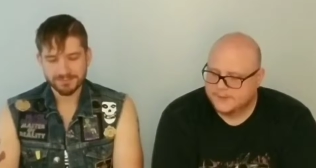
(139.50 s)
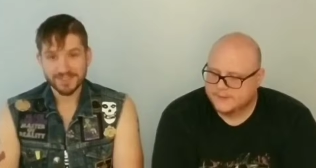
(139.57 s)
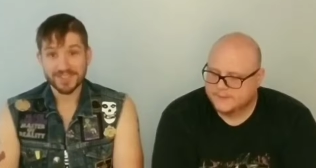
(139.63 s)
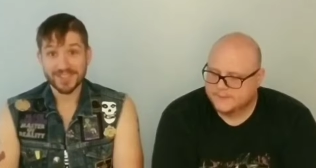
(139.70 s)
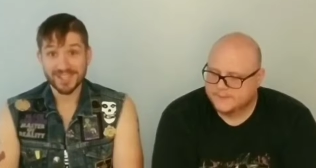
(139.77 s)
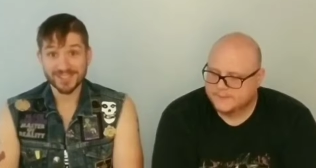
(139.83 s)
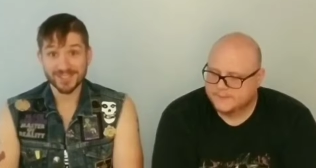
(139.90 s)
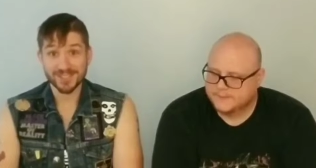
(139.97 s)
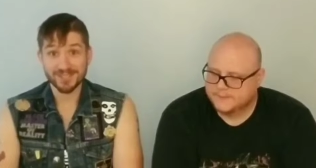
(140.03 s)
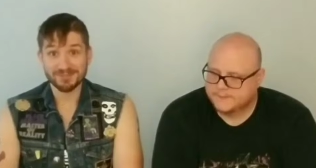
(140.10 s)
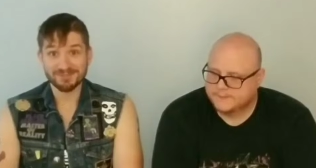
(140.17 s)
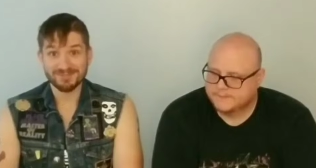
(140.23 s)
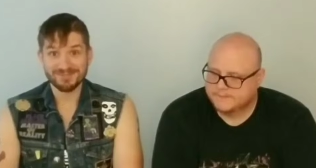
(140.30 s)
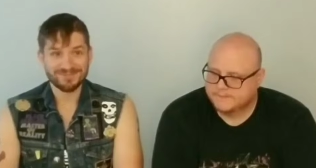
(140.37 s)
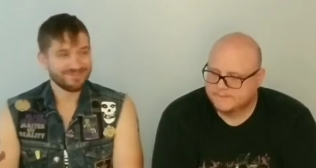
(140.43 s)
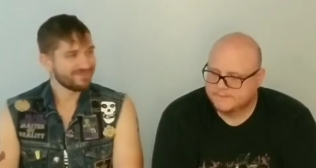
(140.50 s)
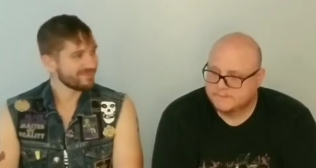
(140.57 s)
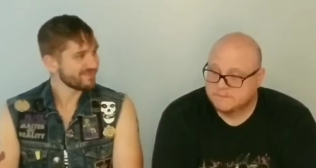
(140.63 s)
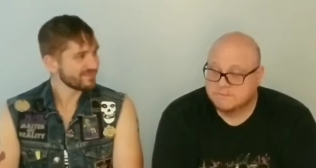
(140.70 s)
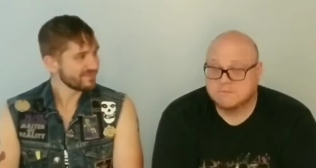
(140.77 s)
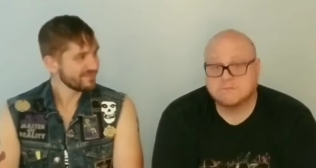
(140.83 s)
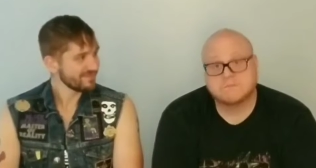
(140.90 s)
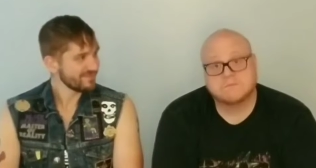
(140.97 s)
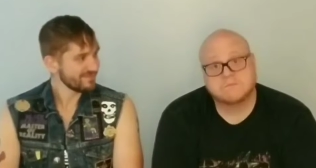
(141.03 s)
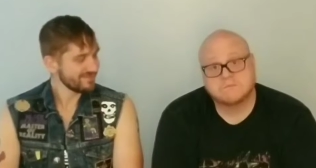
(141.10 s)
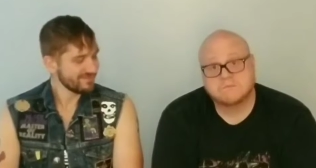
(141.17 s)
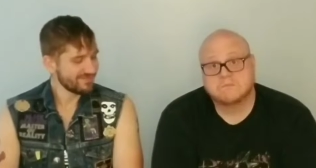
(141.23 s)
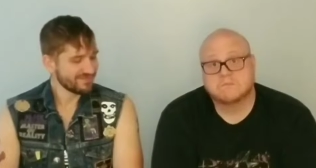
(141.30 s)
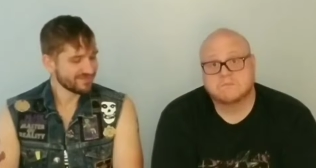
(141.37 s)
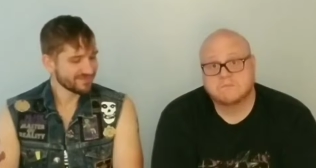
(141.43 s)
Speaker 1: That's good.
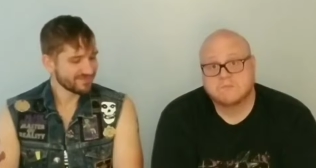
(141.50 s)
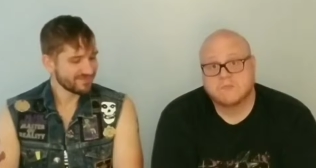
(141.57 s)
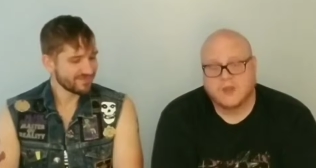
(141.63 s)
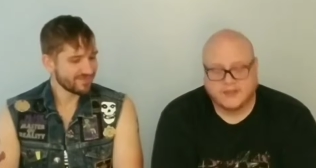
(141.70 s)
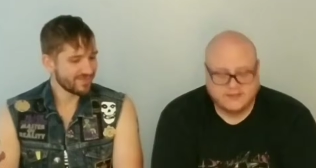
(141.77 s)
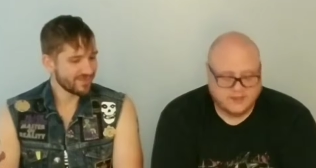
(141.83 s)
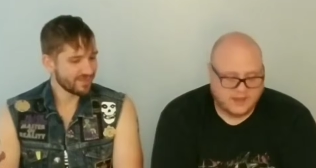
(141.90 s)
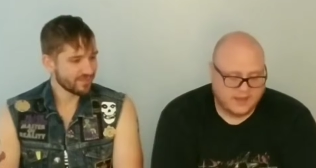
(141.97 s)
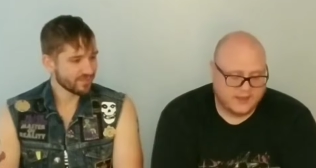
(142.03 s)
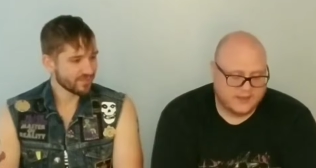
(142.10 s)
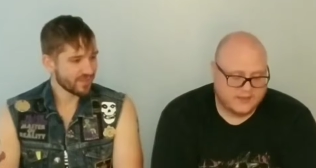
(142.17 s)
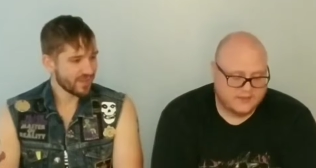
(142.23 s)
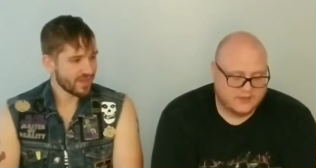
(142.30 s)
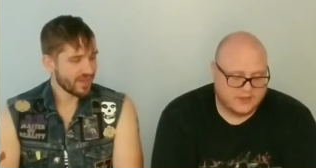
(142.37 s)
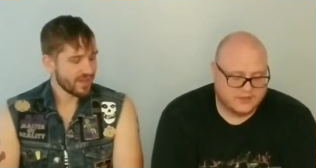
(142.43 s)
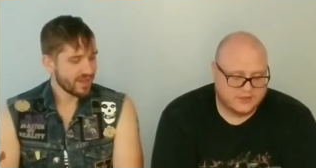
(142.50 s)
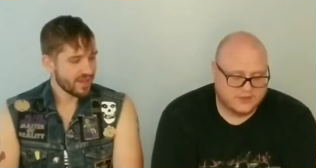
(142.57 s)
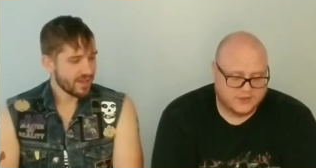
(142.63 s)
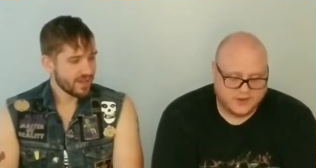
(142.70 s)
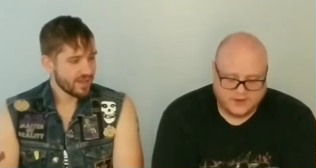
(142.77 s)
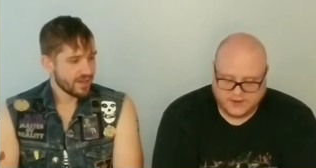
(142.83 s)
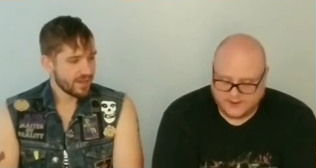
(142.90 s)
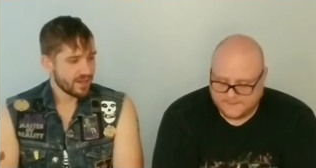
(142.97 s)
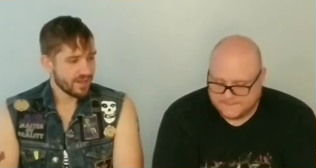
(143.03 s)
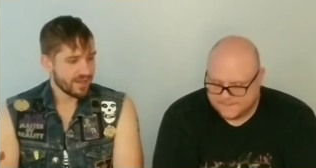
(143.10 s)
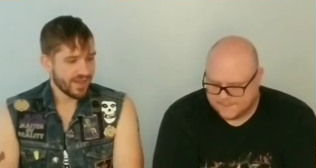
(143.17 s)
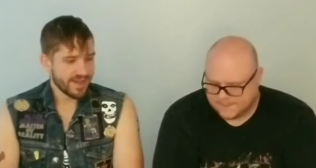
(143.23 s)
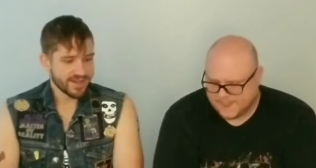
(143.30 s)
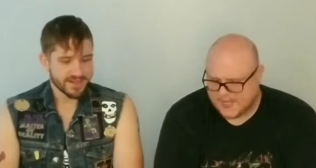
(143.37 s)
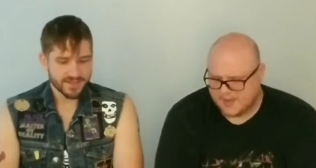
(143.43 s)
That's an easy drinker.
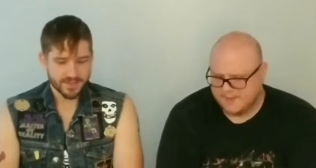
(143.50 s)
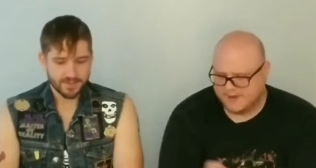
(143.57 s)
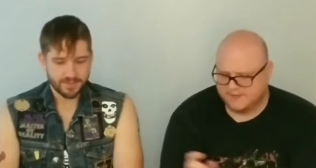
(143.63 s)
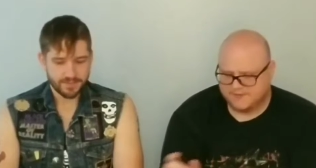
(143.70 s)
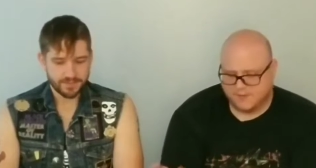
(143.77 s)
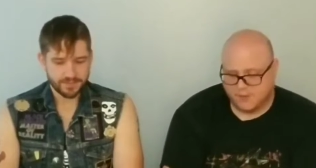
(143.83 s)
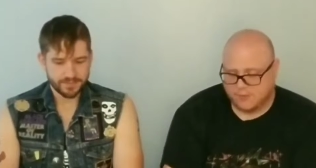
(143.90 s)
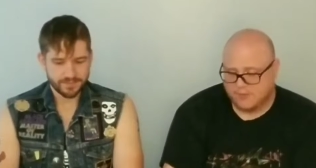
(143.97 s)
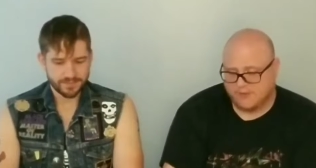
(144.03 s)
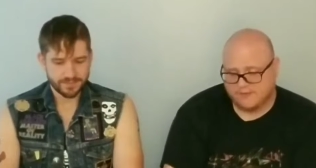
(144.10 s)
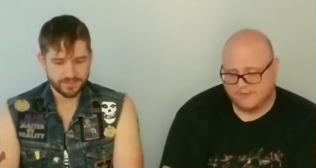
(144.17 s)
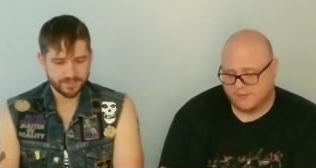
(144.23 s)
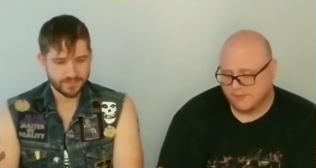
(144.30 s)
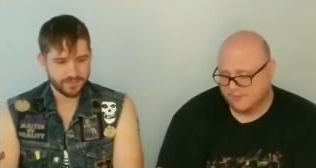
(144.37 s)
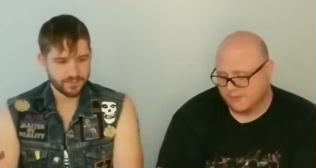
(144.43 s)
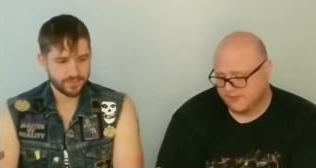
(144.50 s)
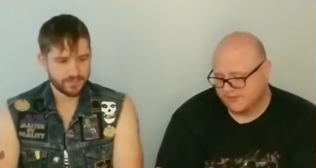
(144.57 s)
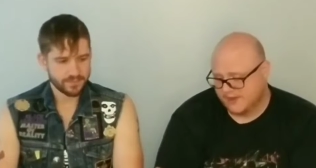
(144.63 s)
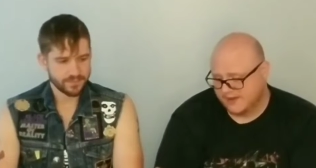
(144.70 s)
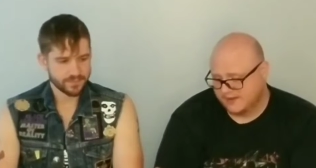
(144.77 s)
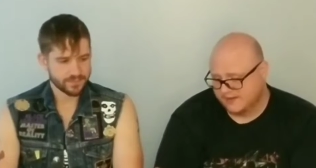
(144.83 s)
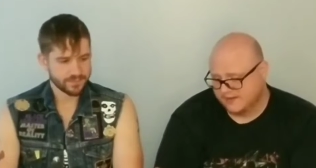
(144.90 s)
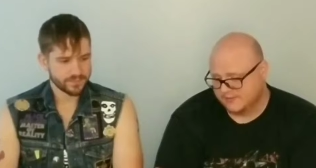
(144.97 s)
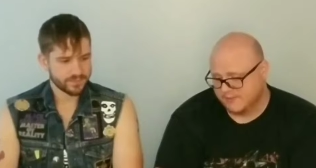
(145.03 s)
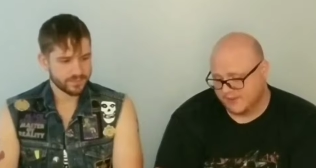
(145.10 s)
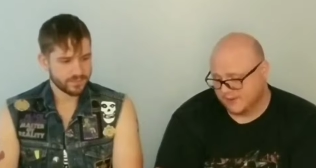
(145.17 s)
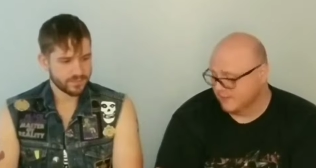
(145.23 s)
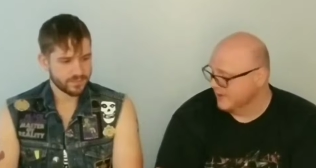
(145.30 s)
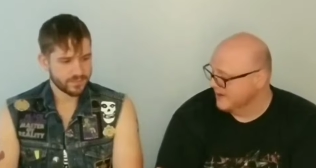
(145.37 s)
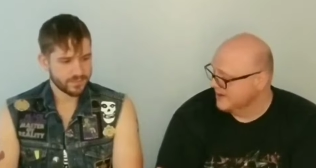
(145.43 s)
That is. I mean, 4.4%. This
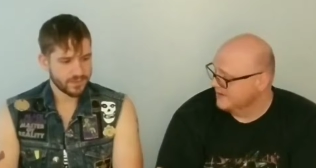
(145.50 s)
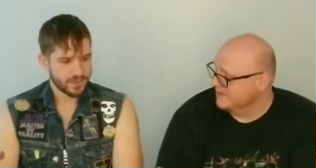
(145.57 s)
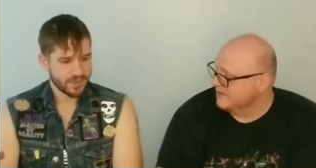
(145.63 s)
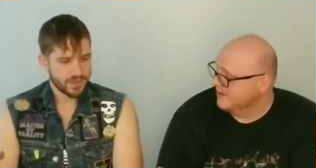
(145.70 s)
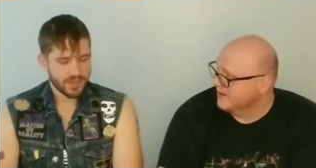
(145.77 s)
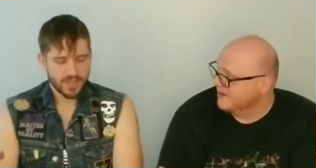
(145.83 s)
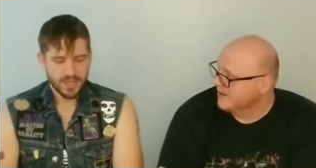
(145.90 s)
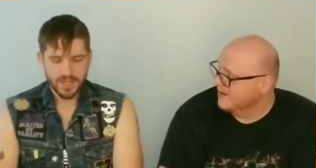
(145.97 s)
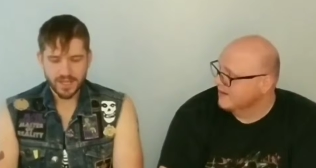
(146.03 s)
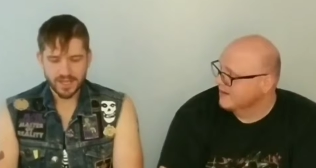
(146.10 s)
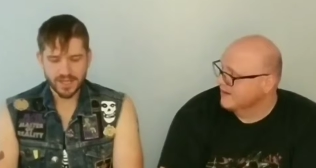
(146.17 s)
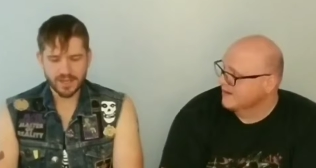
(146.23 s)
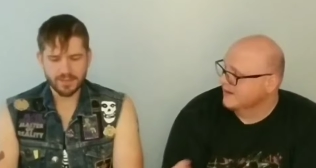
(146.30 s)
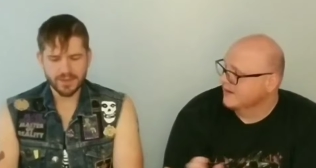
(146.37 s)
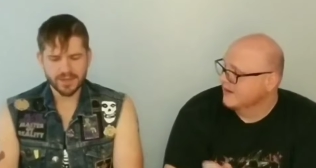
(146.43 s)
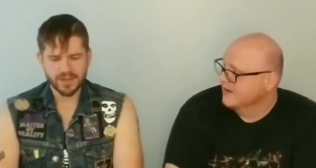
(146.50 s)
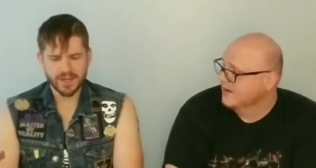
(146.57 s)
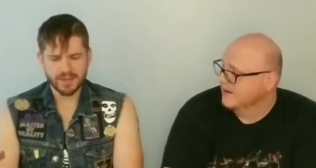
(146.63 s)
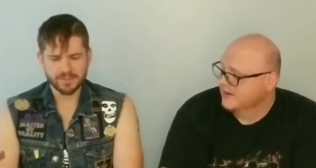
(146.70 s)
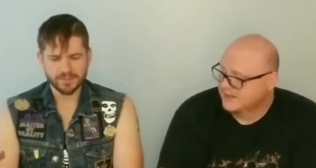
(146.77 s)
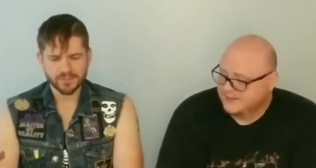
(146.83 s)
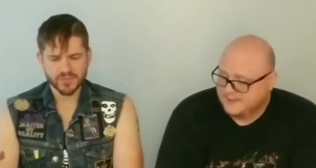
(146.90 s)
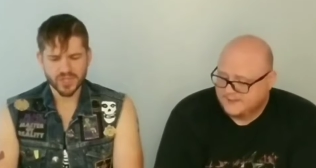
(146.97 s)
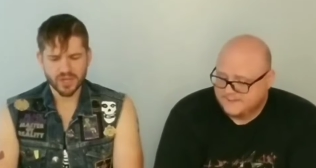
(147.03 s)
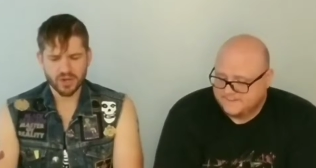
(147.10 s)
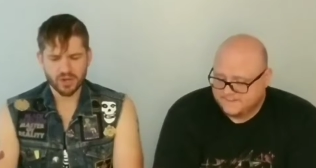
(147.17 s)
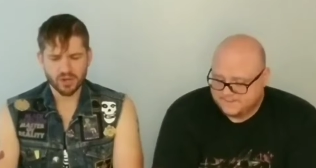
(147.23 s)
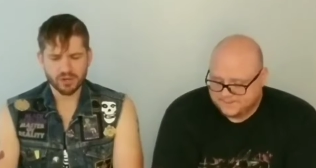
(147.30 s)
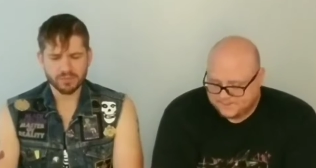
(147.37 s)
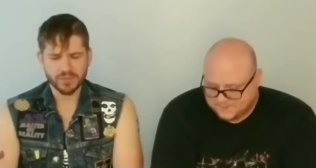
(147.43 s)
better be an easy drinker. Yeah, better not try to
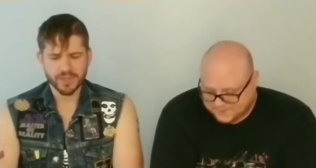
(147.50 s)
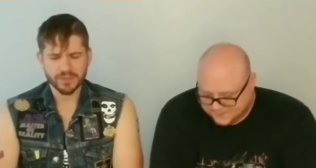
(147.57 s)
harm me.